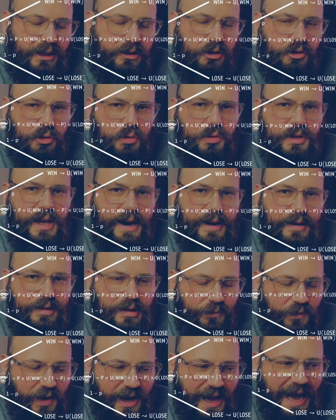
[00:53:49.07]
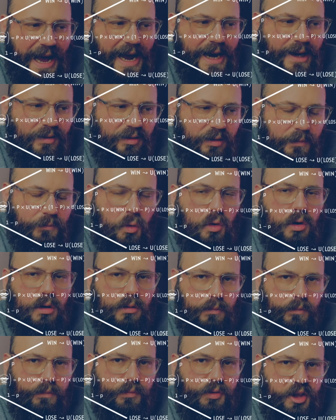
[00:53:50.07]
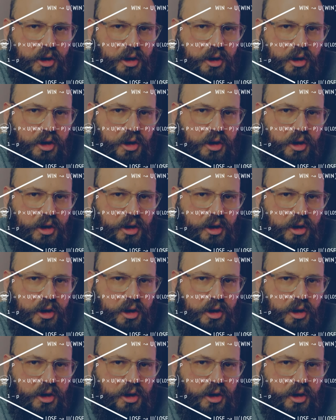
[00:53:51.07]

get to do that is if I added some more